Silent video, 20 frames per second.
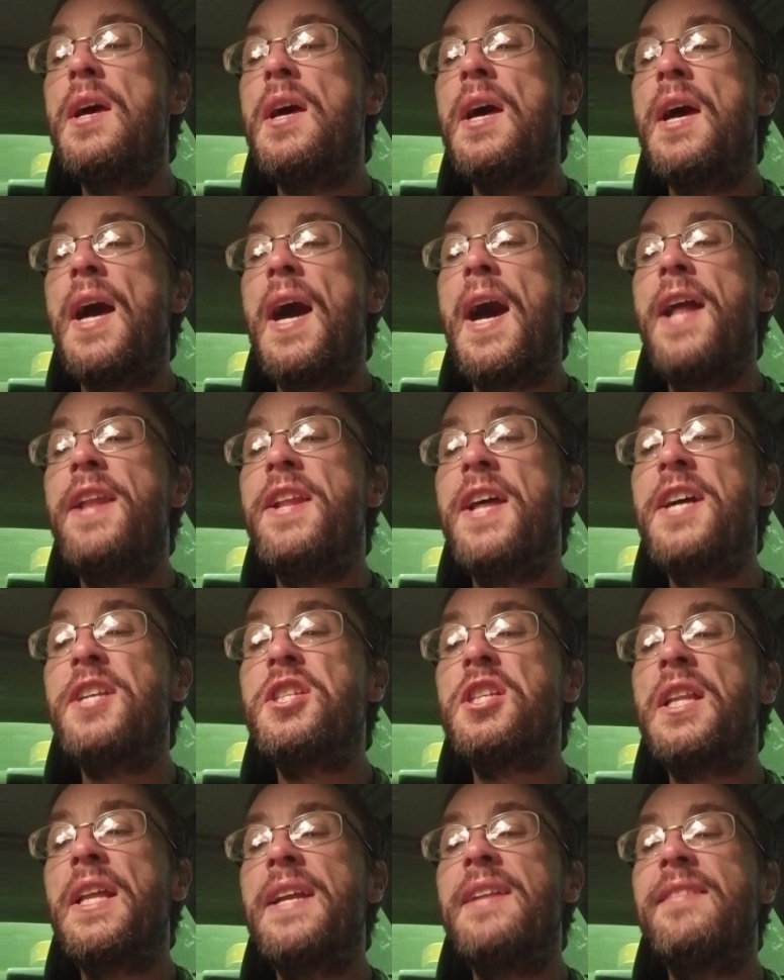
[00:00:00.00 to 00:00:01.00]

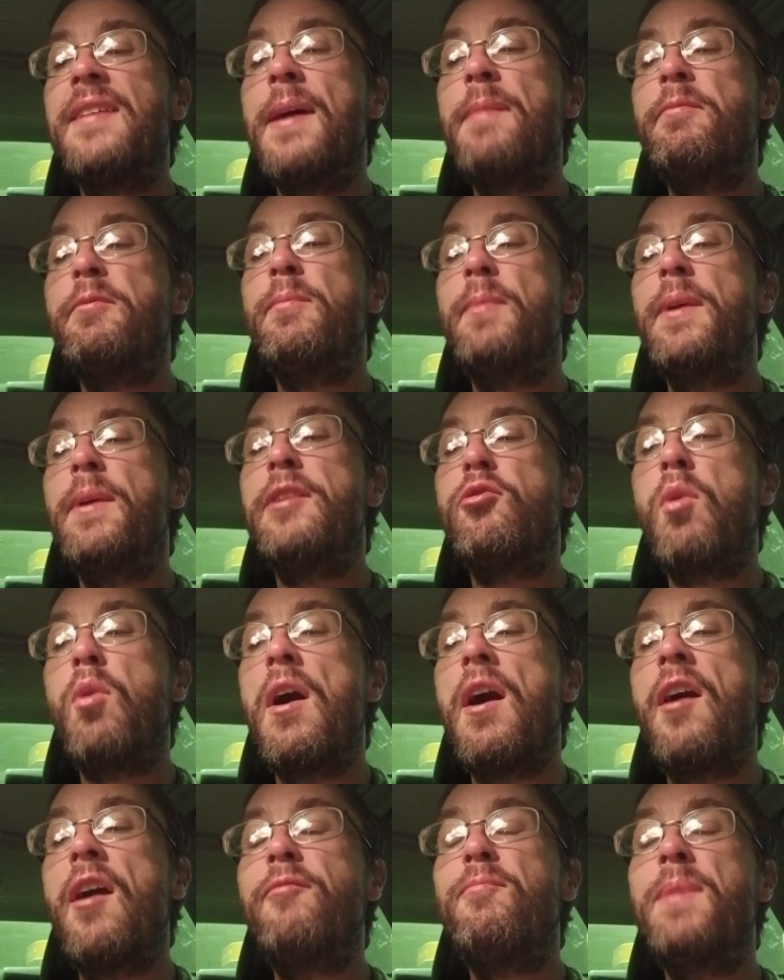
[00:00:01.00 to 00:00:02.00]
initially tipped me
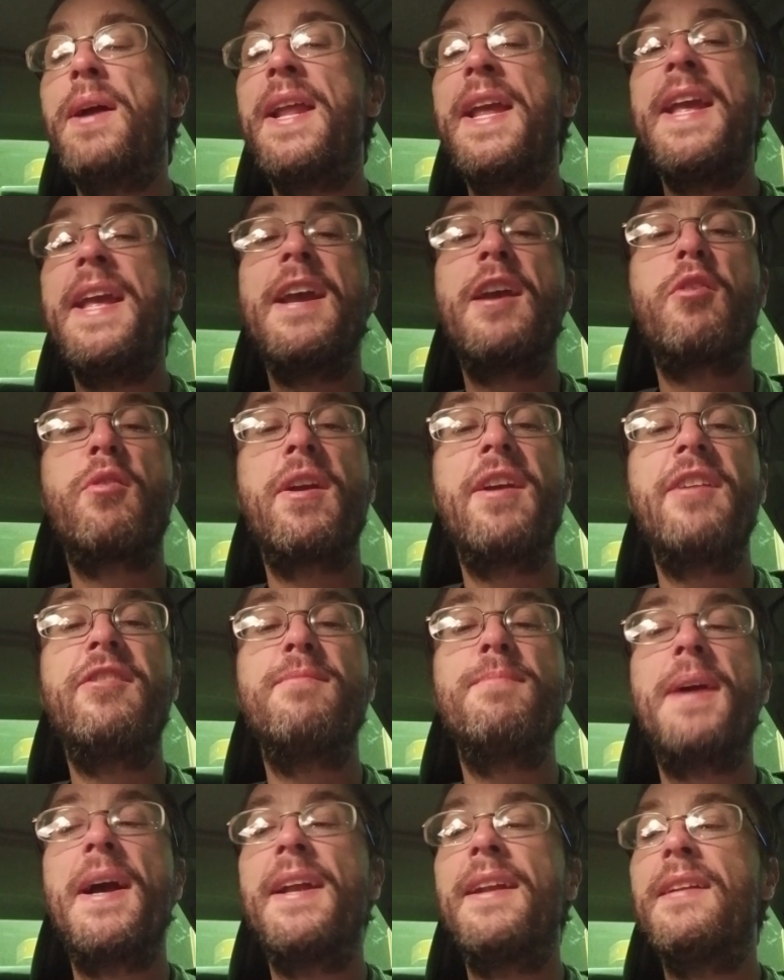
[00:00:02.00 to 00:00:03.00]
$12, but he increased
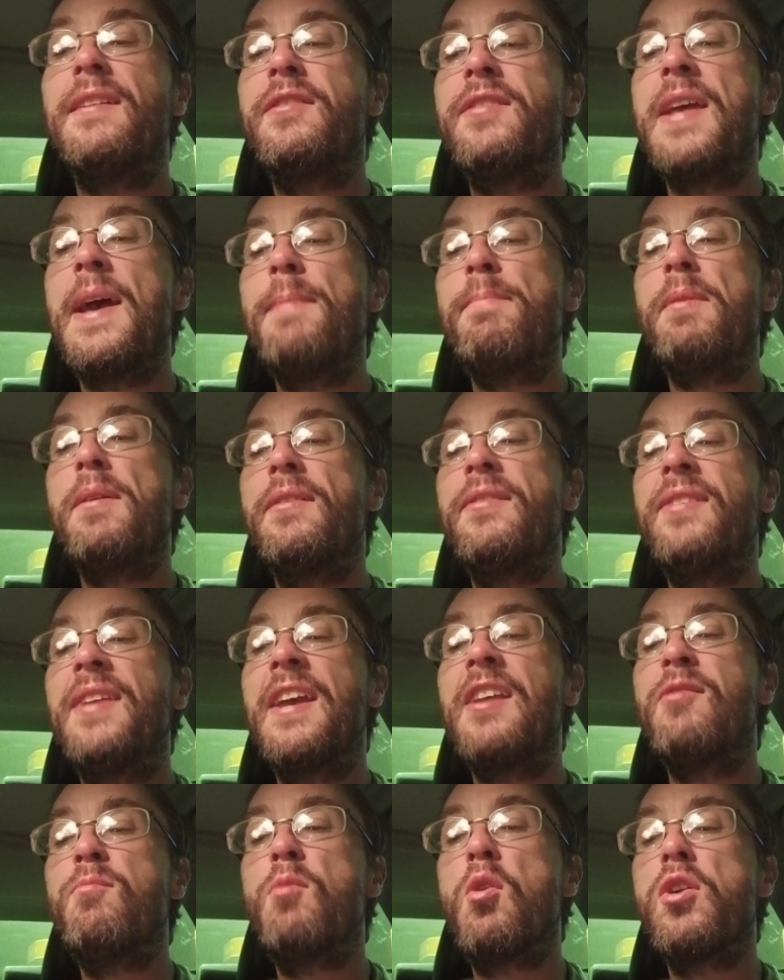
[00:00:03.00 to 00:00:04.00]
my tip
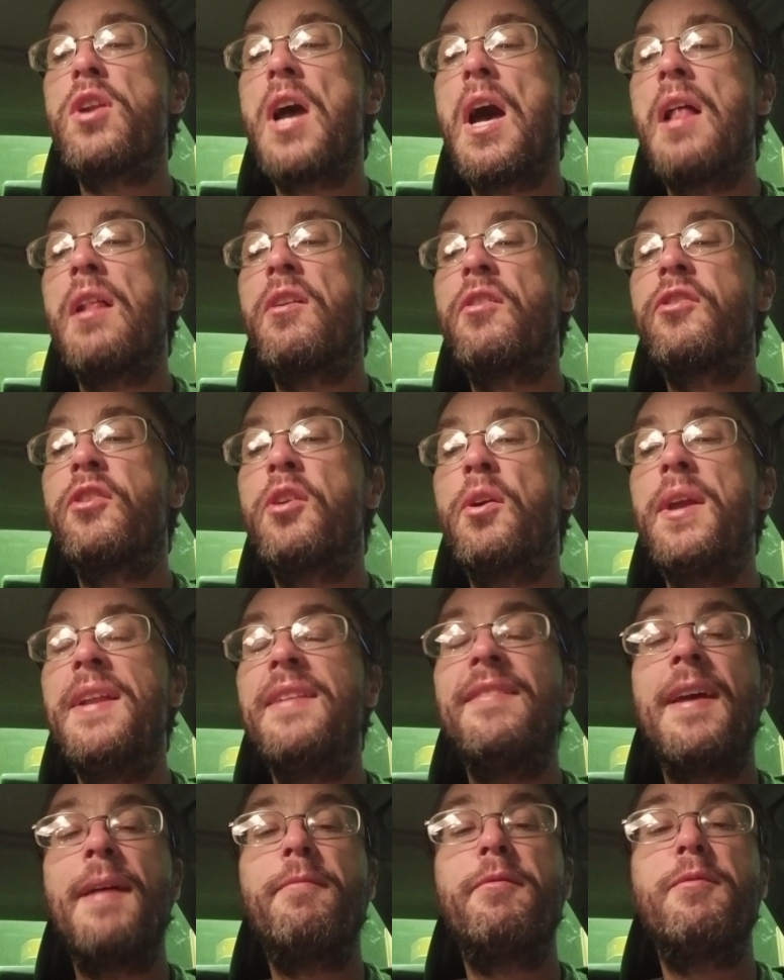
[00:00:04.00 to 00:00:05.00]
$6 more. So he
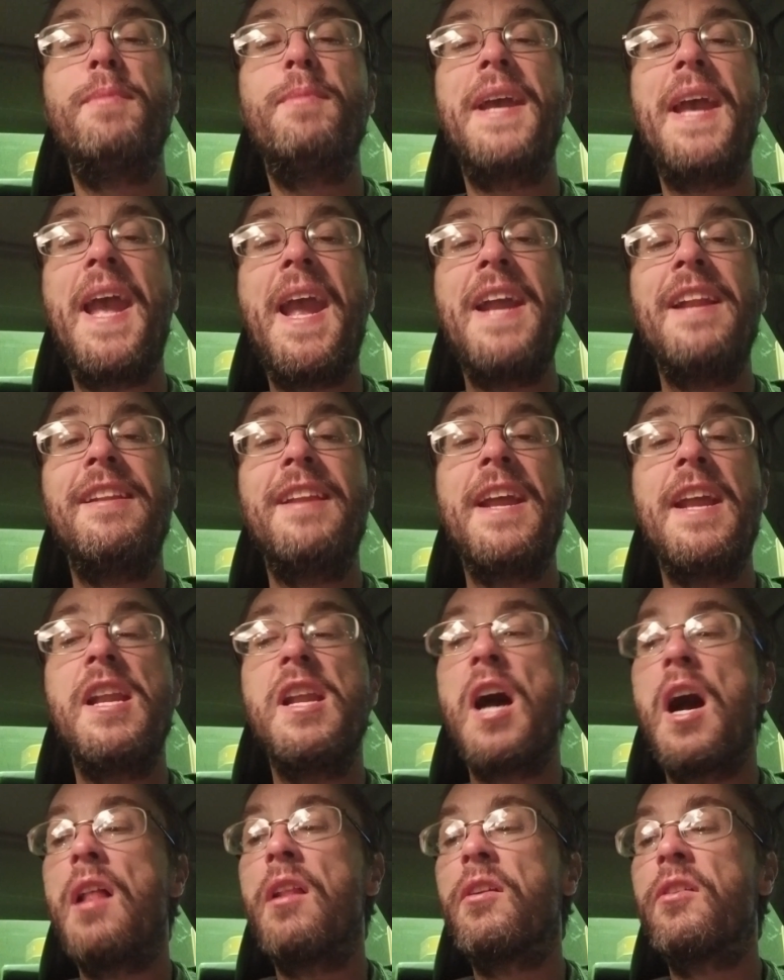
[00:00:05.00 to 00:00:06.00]
tipped me
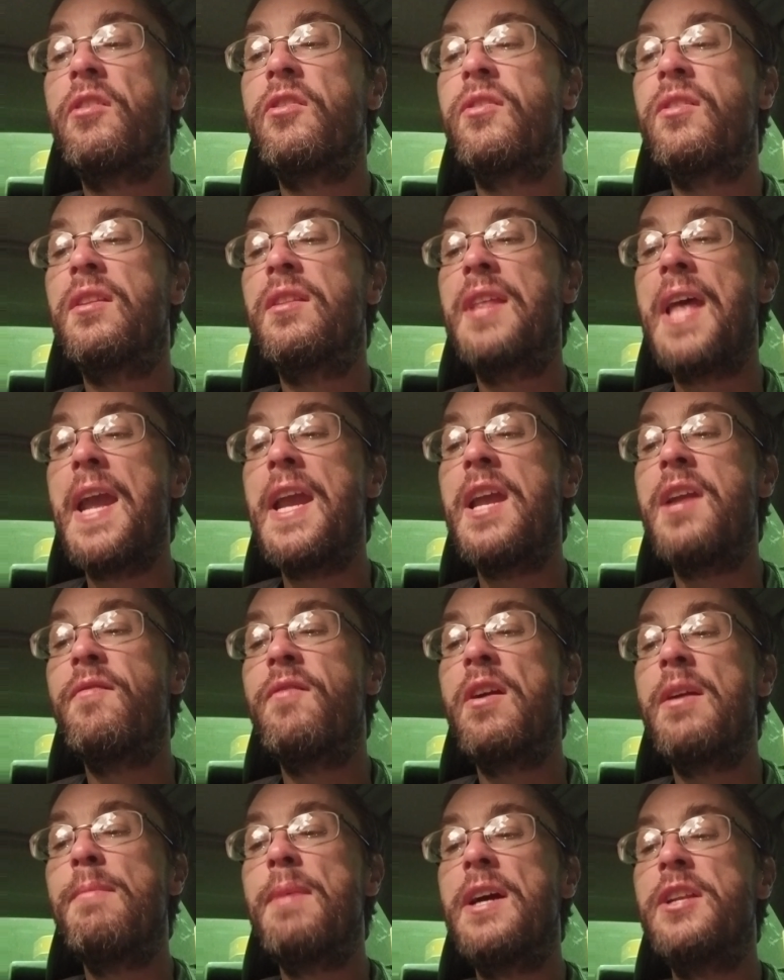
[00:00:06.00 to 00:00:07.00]
$18. Thank you
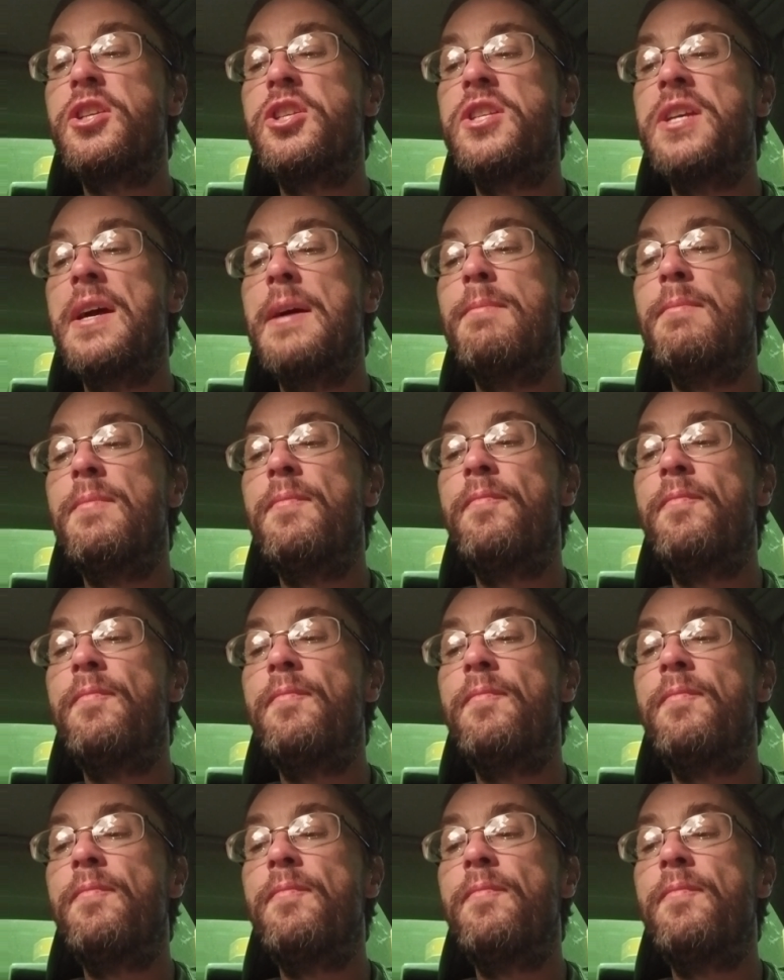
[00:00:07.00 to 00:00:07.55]
very much, Jim.